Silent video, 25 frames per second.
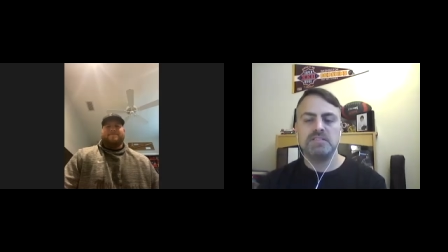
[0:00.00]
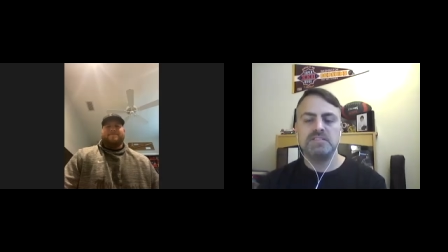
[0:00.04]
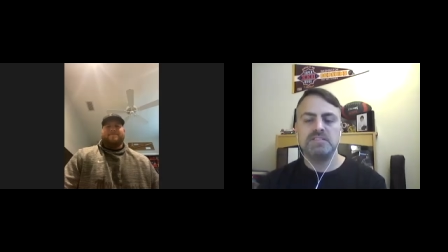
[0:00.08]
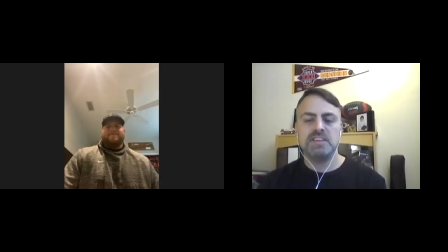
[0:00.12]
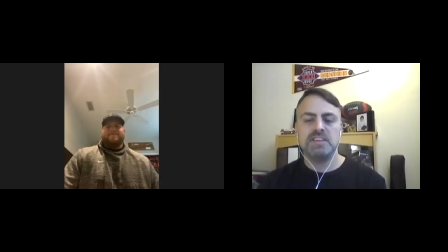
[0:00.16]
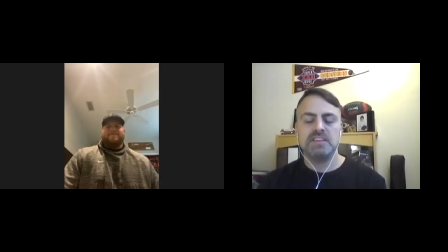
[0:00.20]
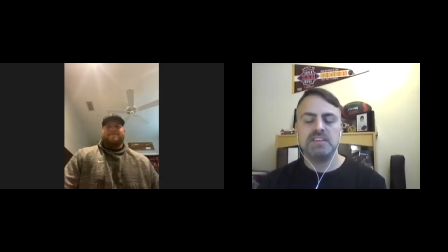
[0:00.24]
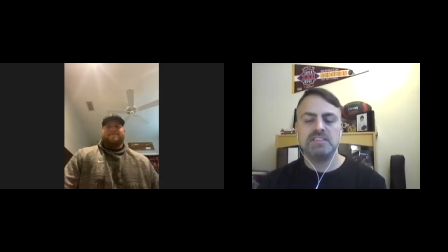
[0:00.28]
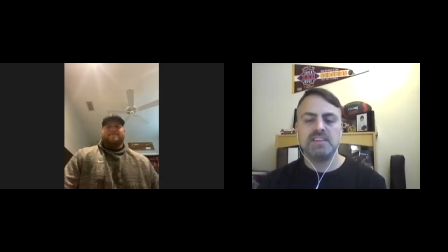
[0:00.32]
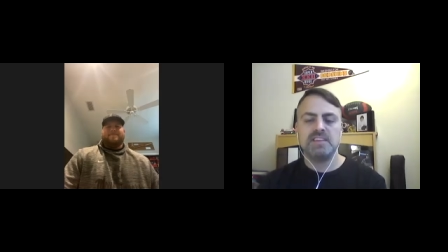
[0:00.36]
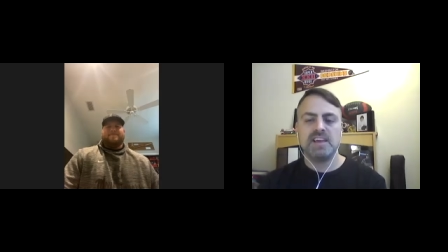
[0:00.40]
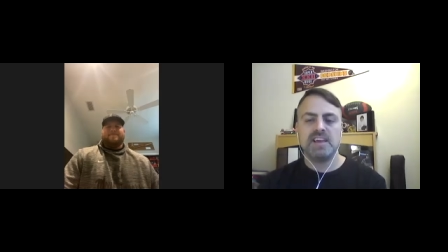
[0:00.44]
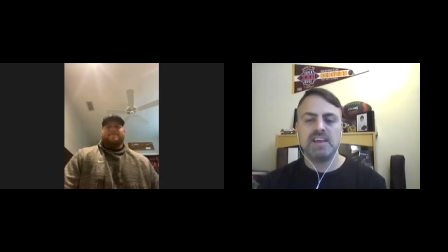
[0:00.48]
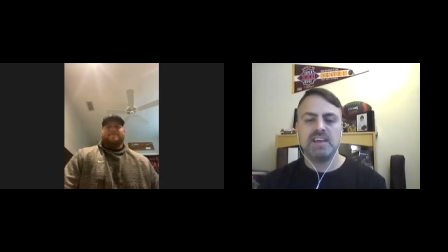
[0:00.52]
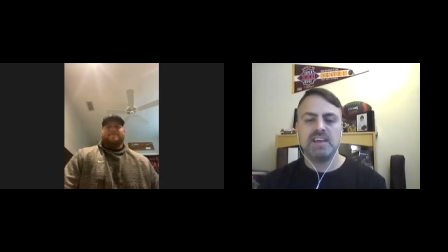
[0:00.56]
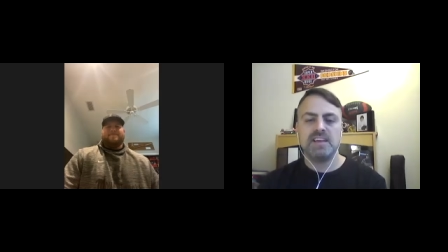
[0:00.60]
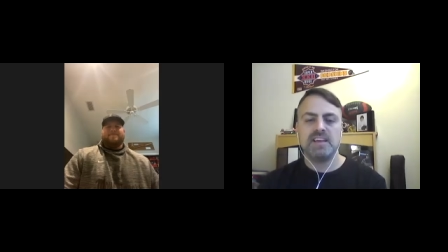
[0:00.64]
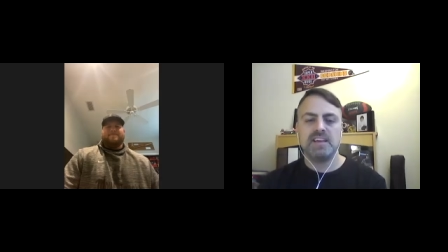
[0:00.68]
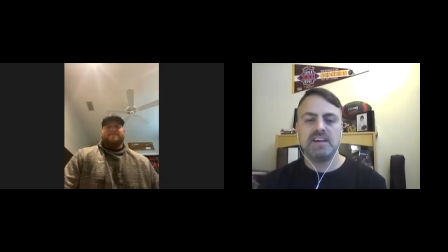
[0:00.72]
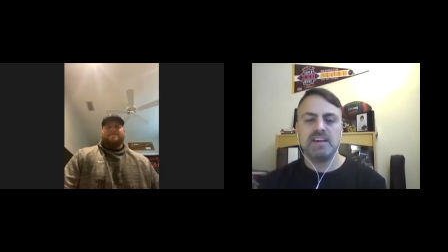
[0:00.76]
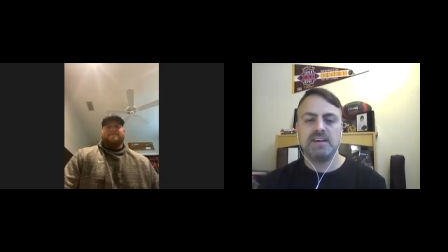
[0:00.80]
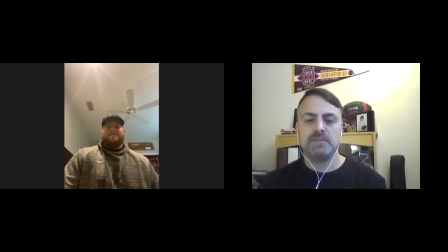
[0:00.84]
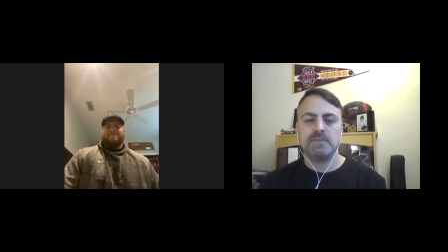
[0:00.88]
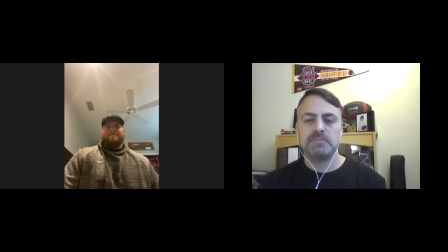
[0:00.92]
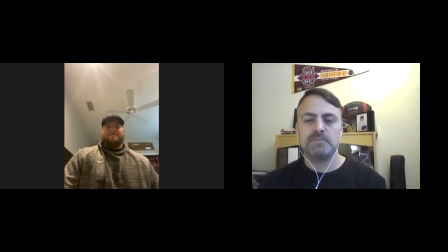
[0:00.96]
did they
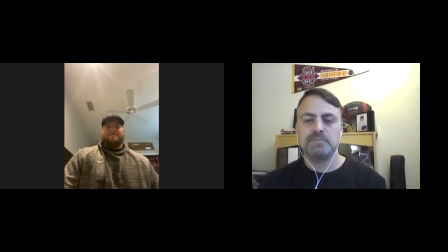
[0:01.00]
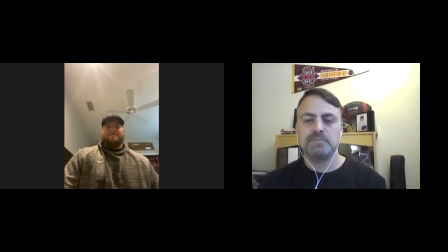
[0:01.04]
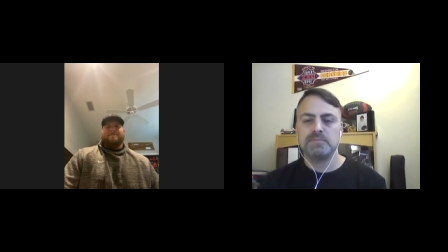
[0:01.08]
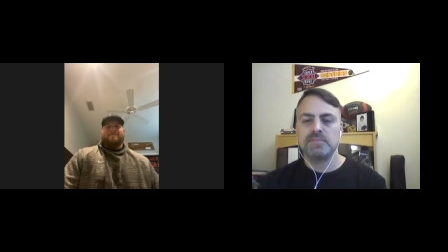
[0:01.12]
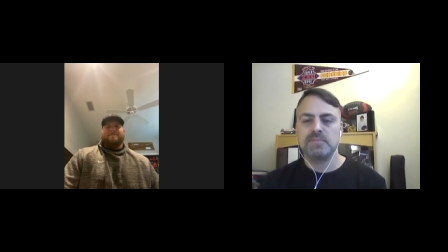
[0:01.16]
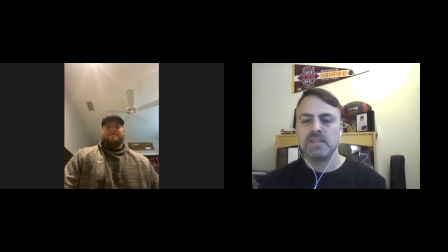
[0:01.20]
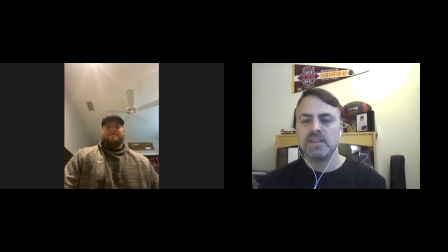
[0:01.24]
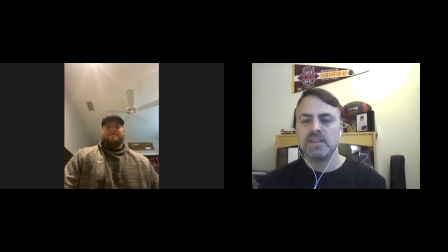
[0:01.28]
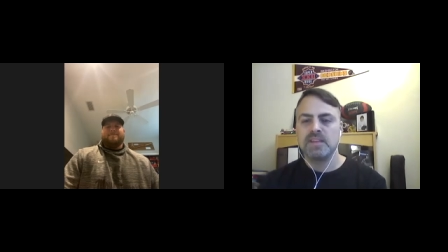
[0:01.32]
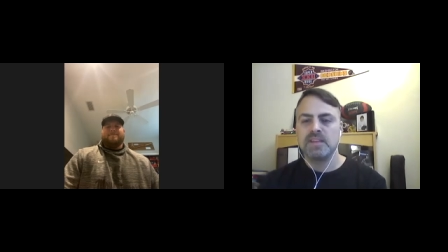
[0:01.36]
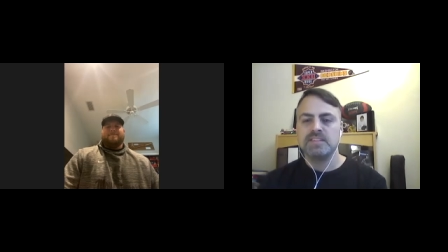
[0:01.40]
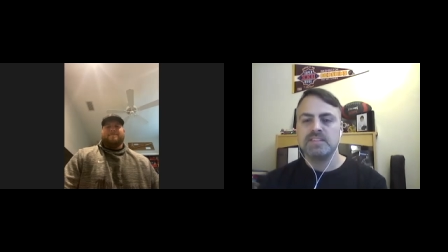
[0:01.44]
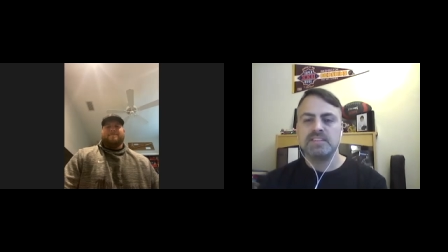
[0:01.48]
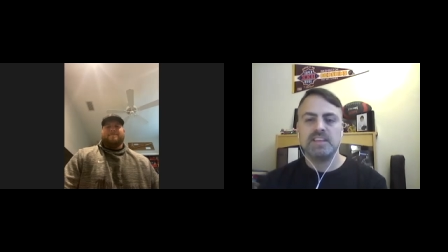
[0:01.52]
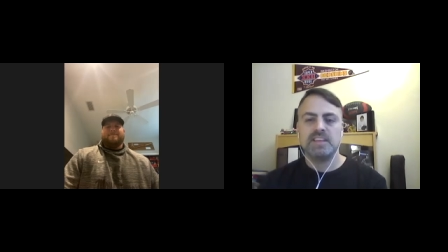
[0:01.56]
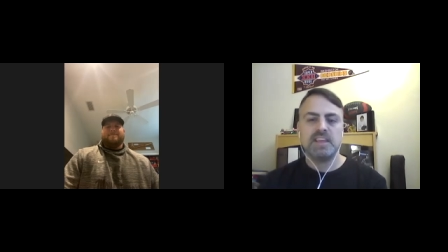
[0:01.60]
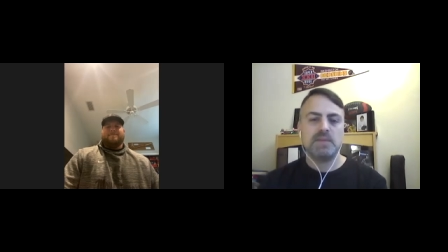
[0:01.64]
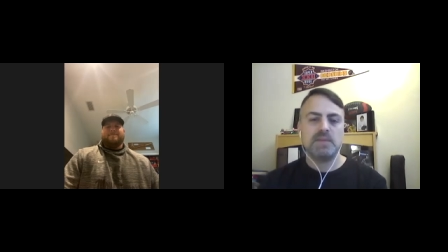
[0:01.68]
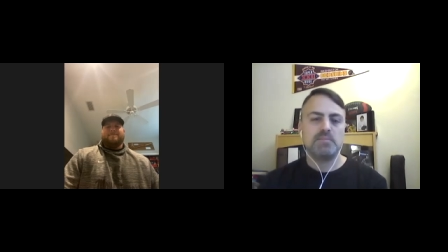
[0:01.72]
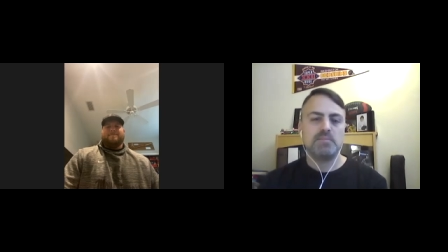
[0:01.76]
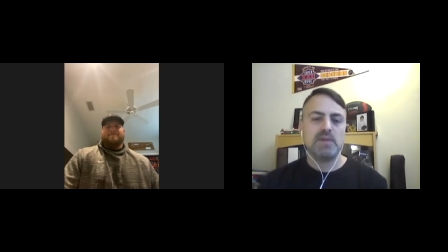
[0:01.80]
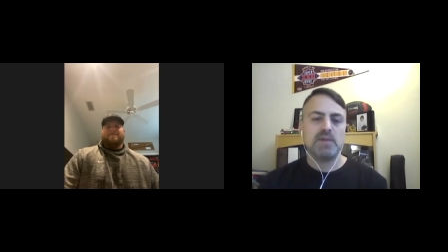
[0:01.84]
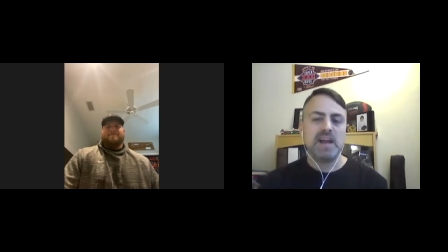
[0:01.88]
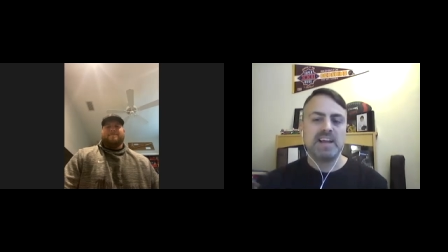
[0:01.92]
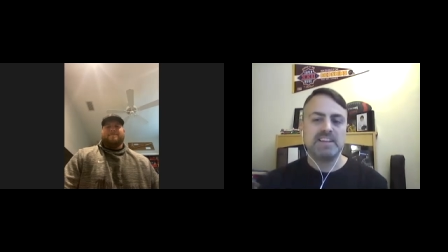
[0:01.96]

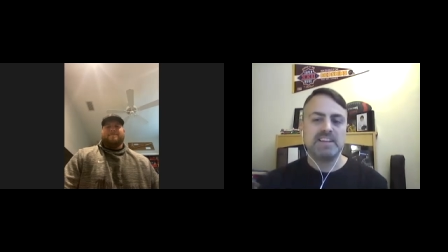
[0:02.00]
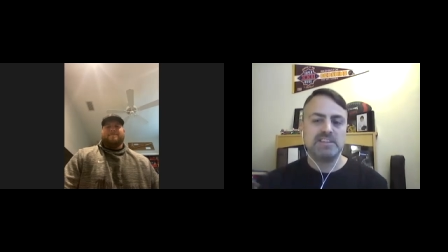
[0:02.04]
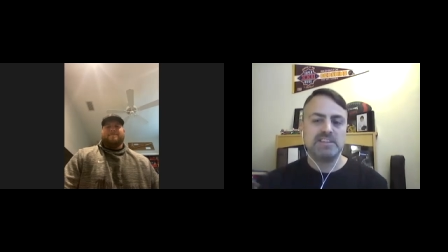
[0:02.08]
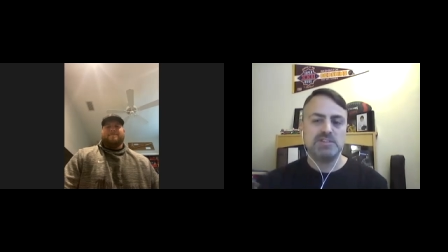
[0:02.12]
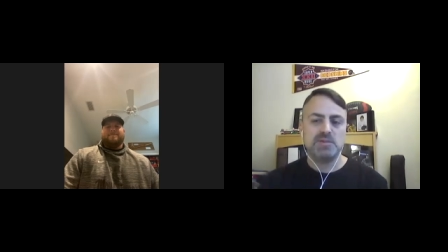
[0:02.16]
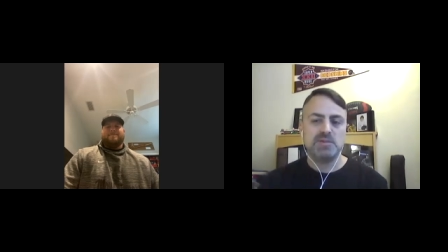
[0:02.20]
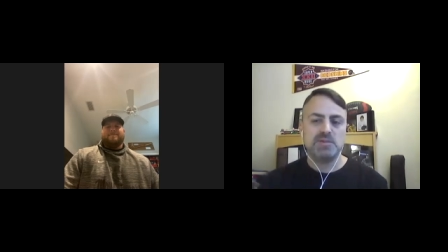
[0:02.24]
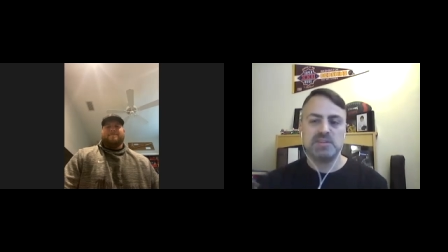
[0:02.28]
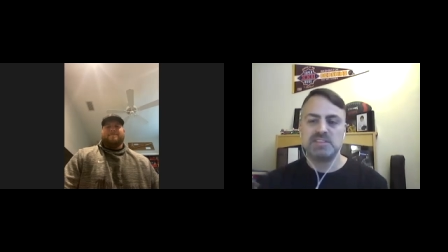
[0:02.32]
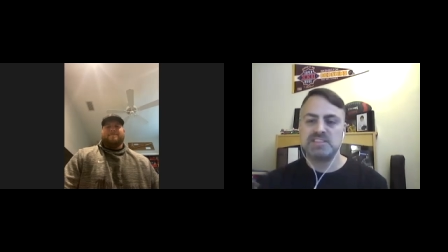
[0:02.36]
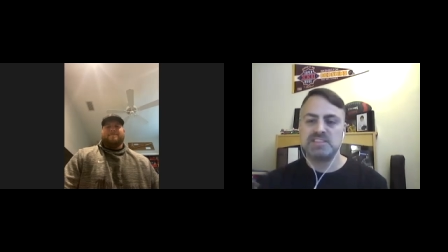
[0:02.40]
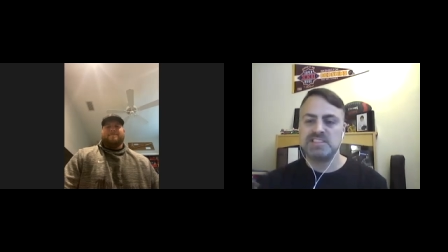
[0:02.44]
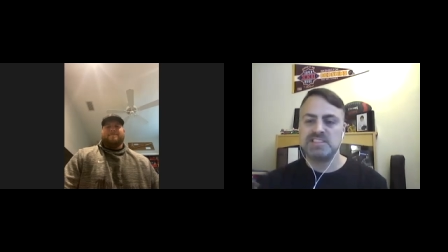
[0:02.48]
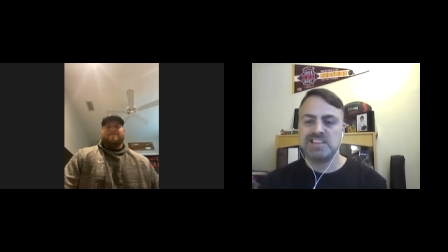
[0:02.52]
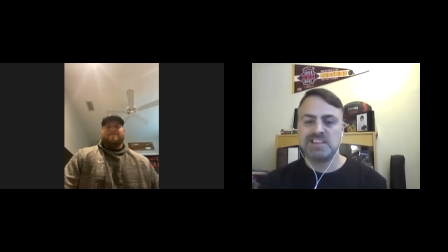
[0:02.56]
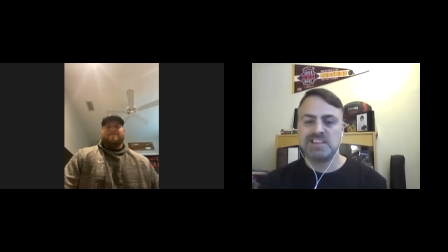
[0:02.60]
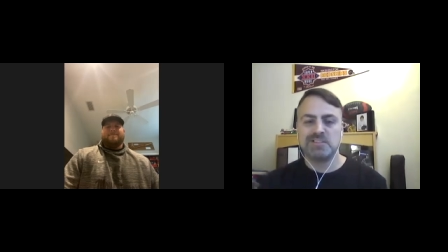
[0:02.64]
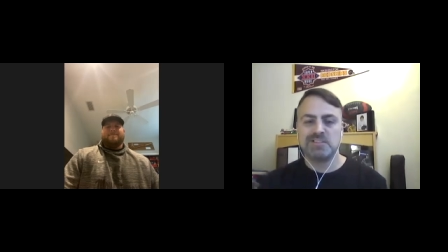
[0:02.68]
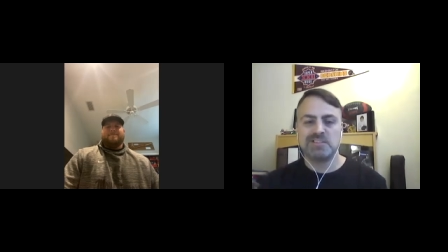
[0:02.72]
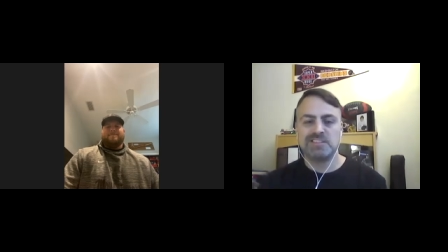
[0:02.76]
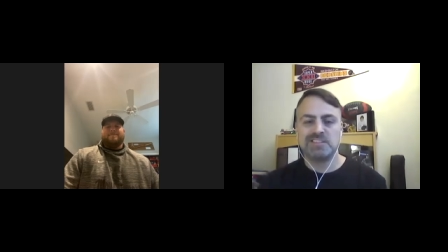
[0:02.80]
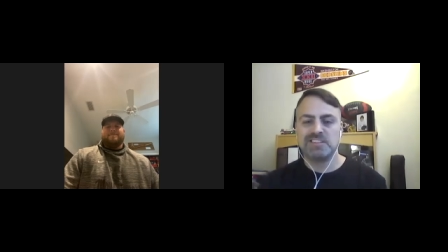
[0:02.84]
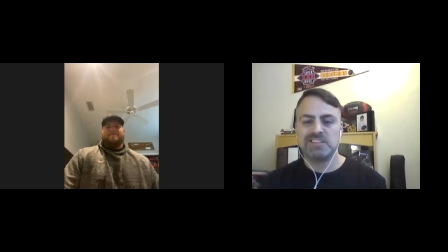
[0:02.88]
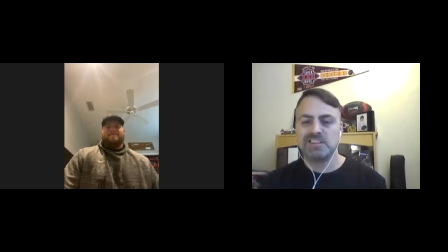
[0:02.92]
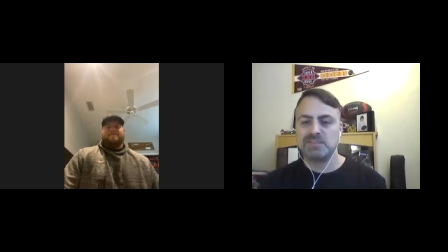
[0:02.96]
practice you at
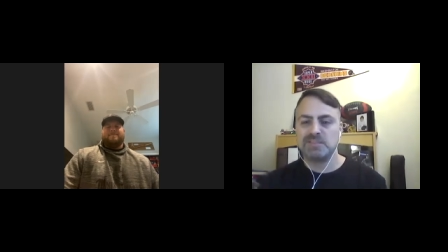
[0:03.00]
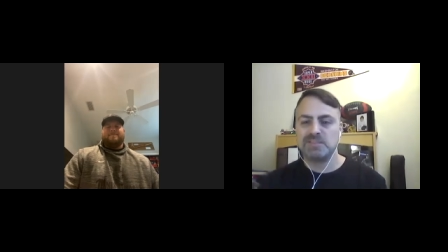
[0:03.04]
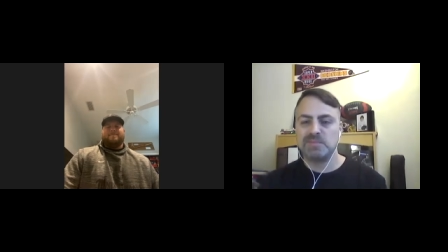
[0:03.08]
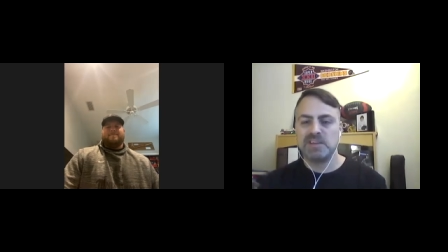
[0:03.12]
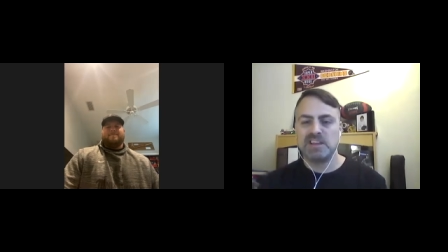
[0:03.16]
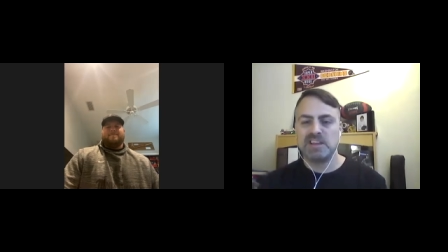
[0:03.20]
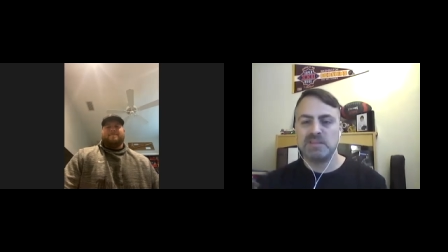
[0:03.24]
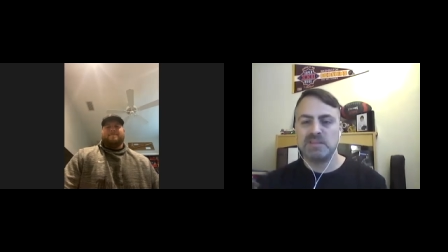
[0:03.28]
center a little bit?